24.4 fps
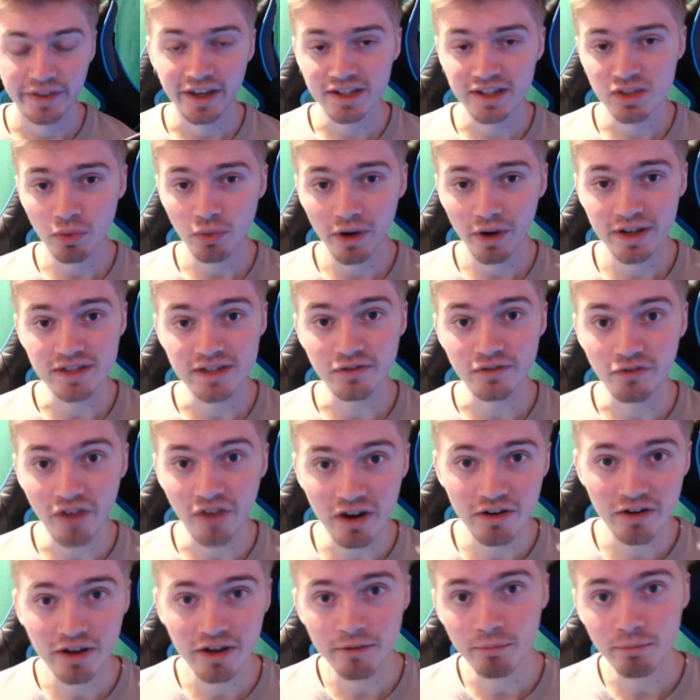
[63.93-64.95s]
That's why it's
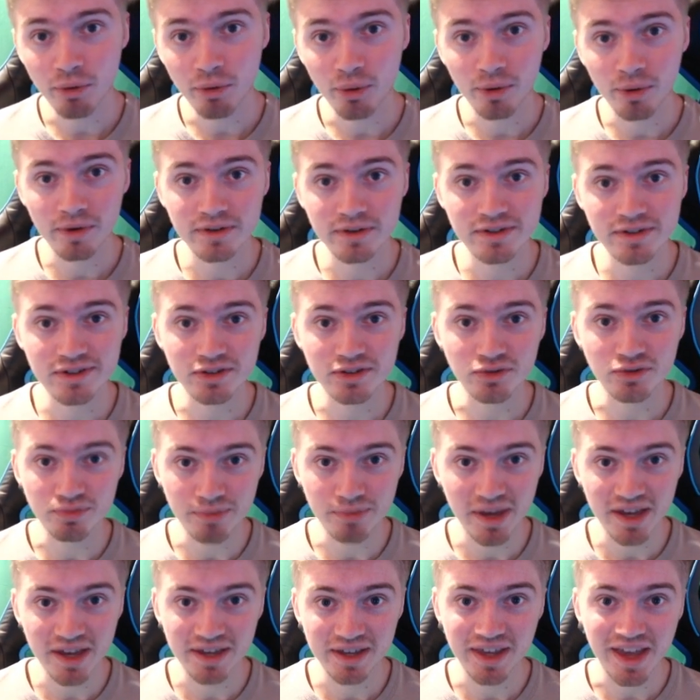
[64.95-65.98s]
very important to
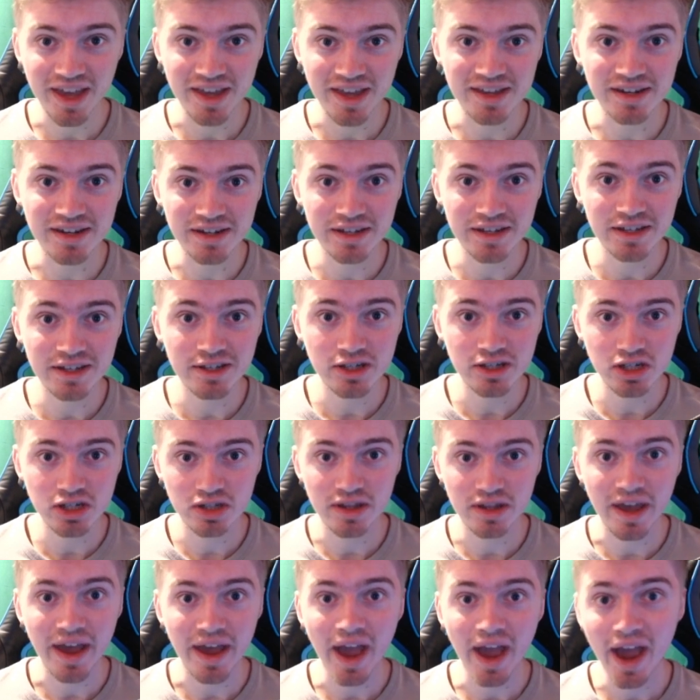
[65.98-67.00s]
pick a niche
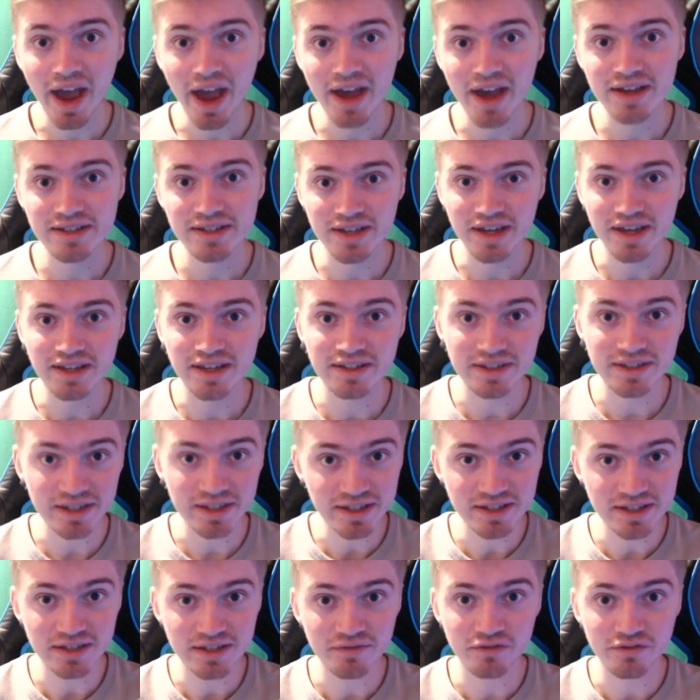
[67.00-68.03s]
that has a
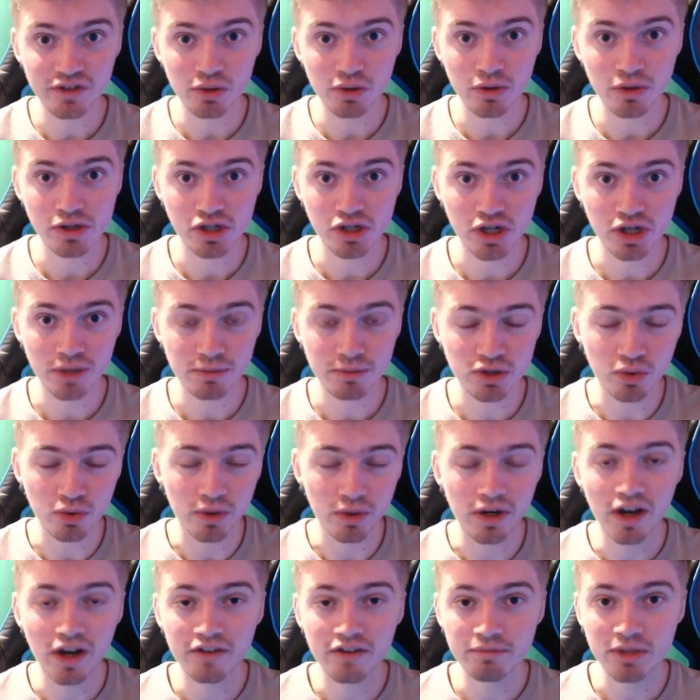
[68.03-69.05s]
decent viewership, so
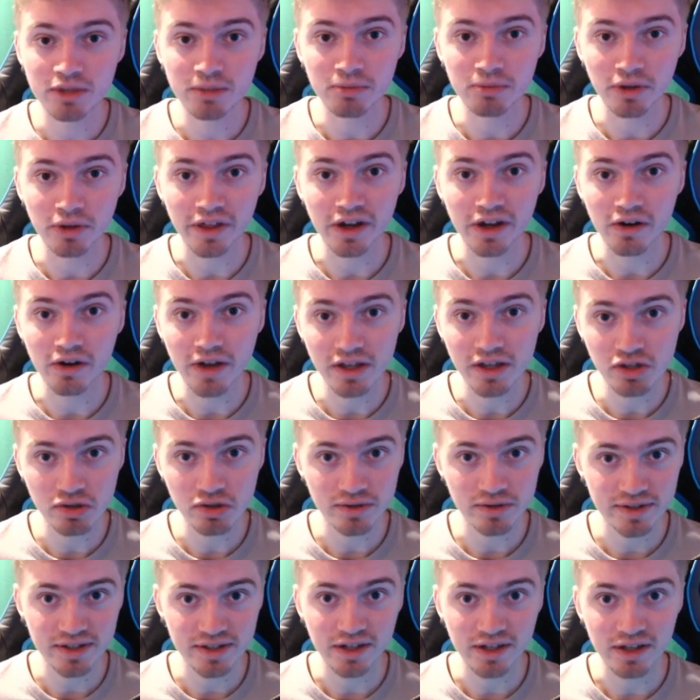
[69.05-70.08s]
enough people that are
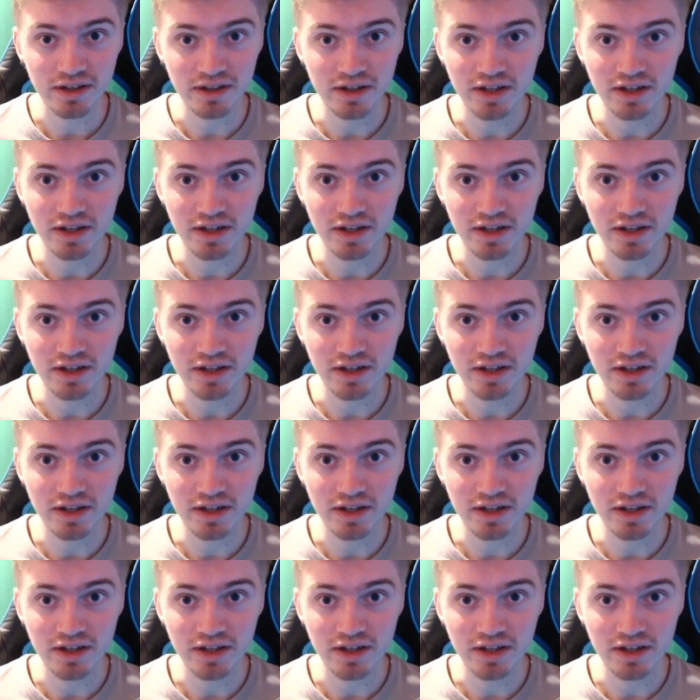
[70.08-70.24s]
interested in the